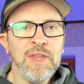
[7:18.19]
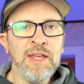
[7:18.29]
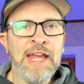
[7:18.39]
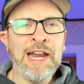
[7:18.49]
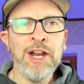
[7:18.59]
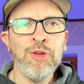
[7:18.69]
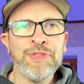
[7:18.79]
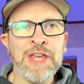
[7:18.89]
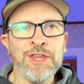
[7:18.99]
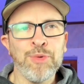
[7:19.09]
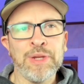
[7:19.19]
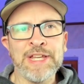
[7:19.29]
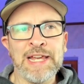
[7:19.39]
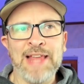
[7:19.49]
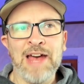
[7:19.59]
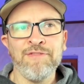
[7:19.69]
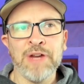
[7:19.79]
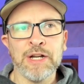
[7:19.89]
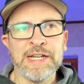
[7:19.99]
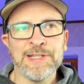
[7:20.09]
And I don't think you really get that
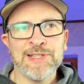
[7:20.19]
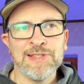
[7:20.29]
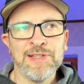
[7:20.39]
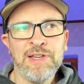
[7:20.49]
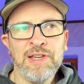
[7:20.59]
variance